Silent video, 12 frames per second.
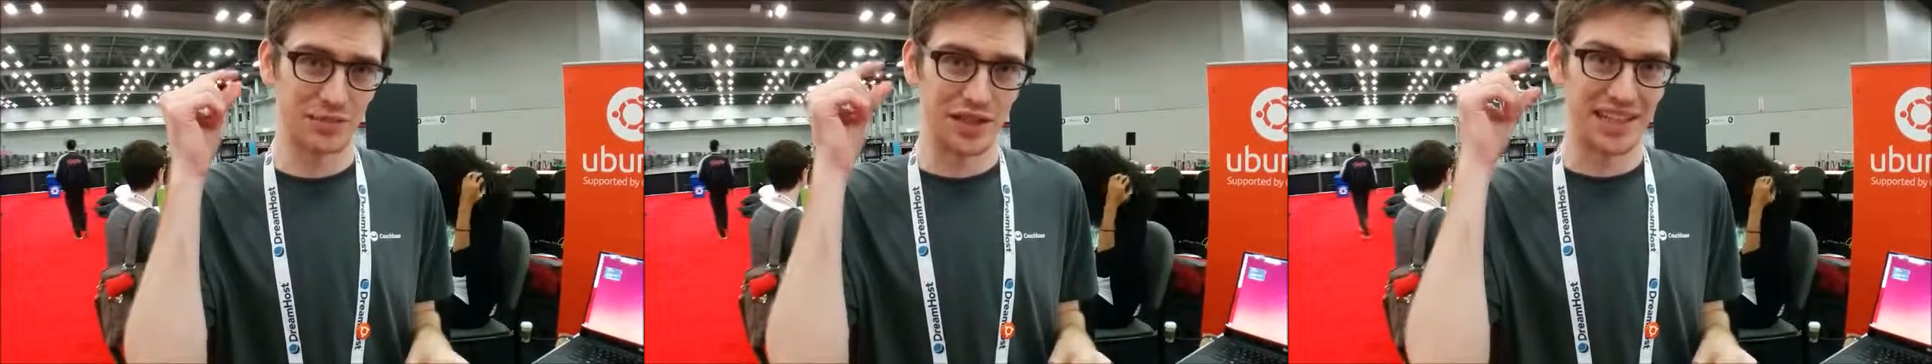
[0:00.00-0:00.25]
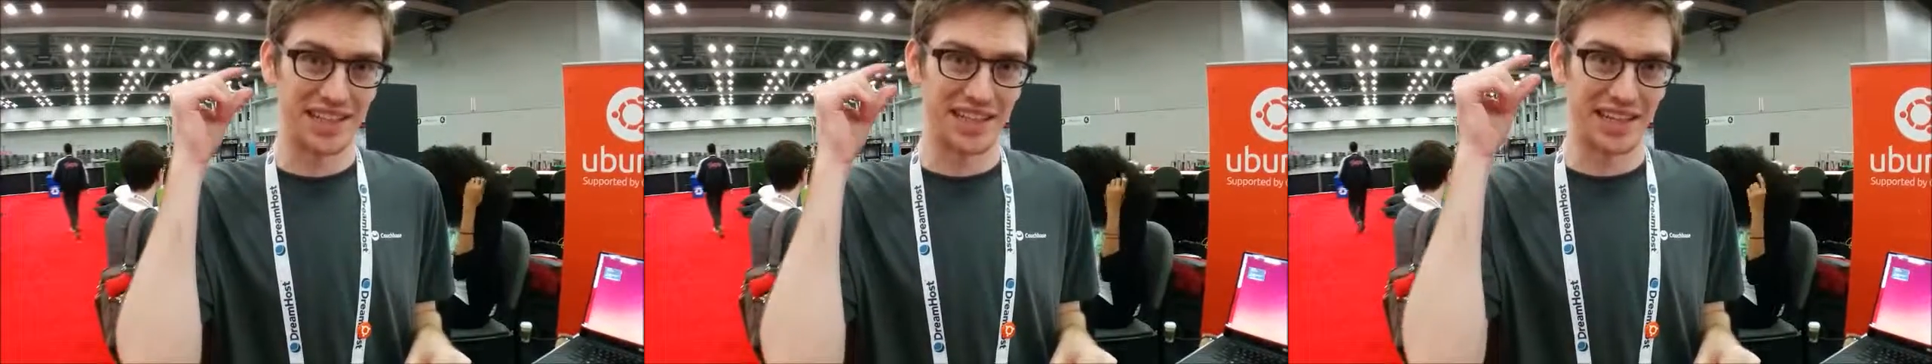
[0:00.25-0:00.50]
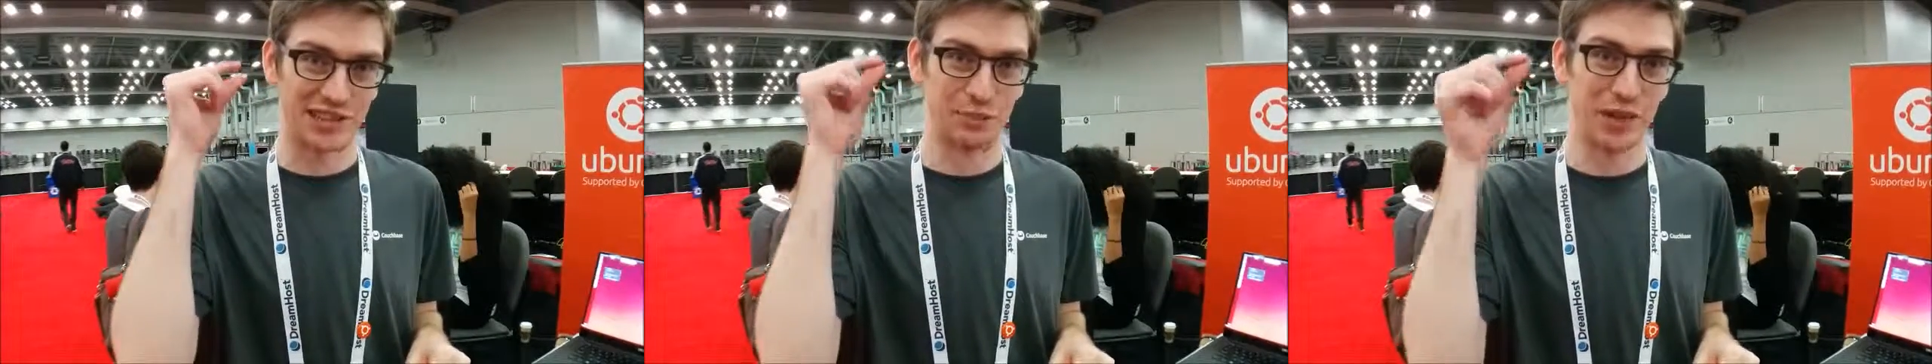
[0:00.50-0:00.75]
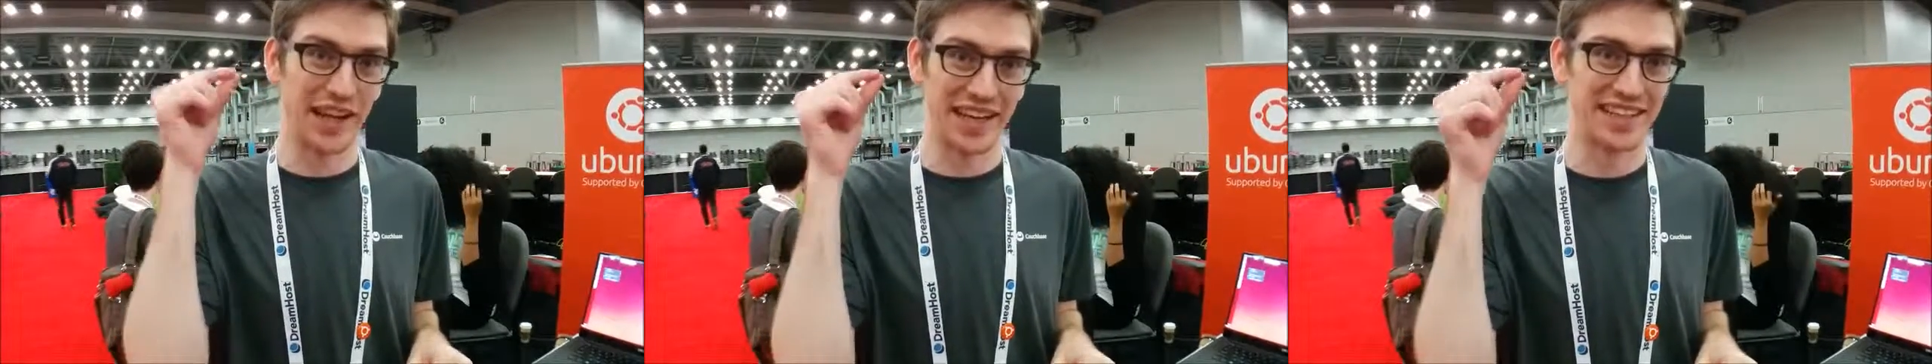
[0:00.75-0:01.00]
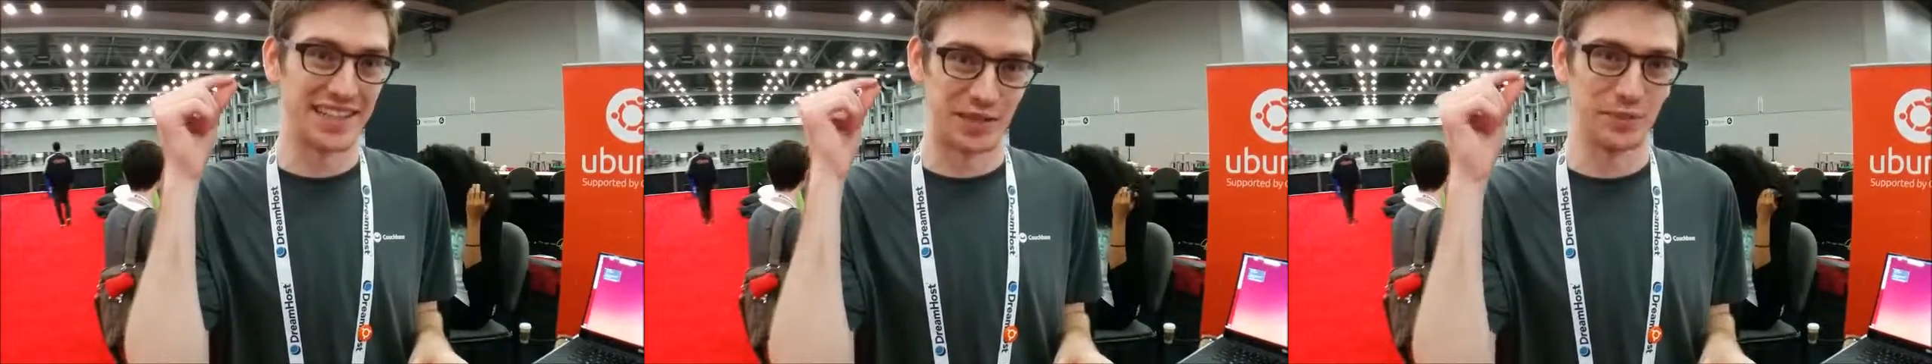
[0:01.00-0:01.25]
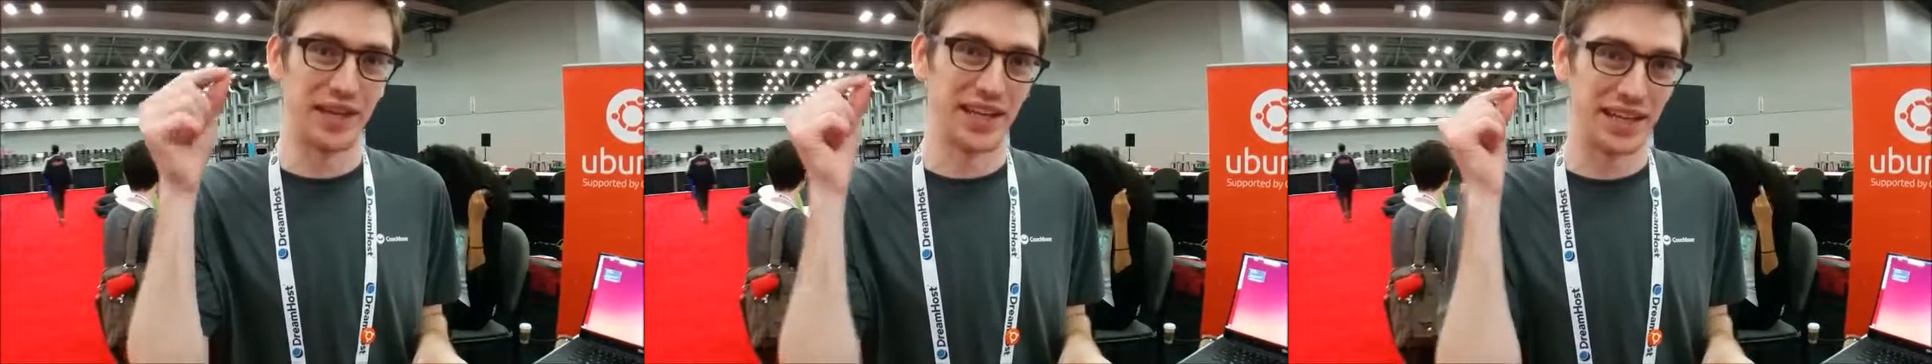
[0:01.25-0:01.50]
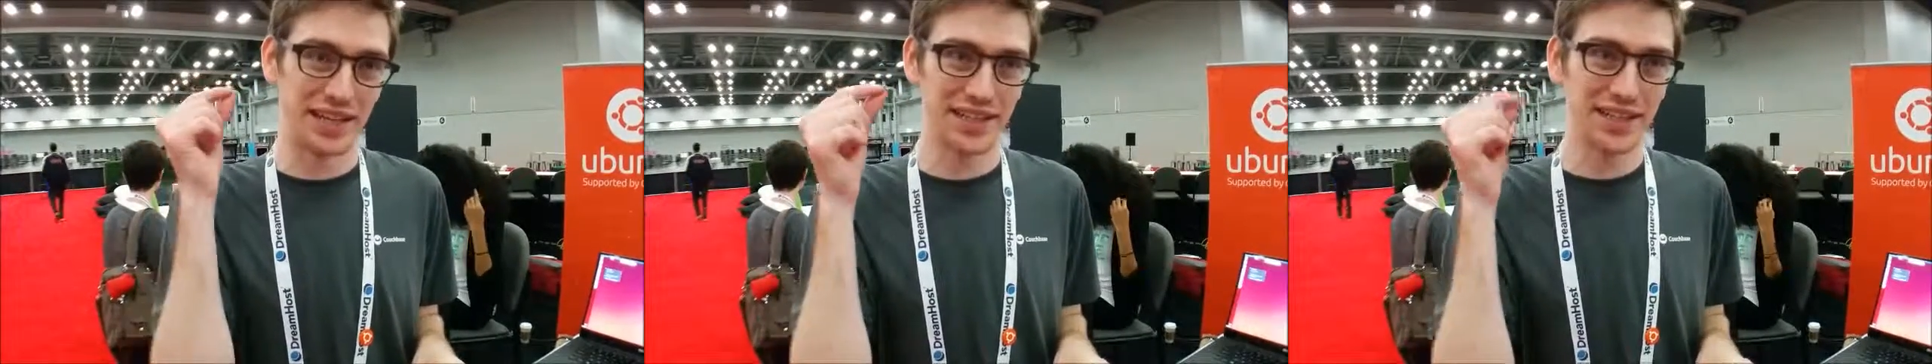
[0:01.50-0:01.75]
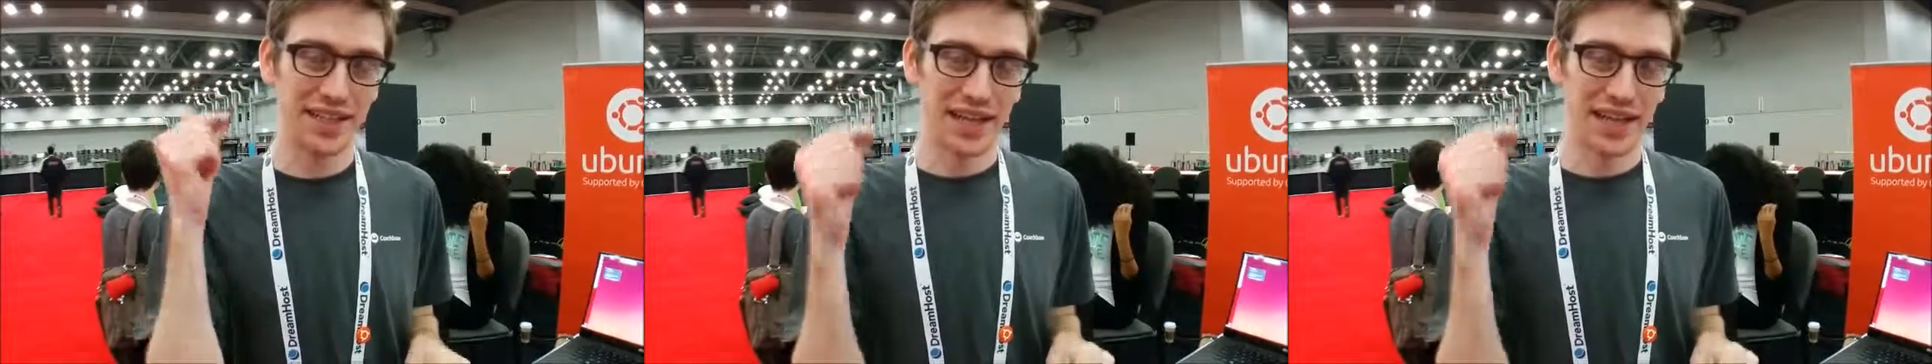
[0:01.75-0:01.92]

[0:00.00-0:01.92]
be explained at the beginning.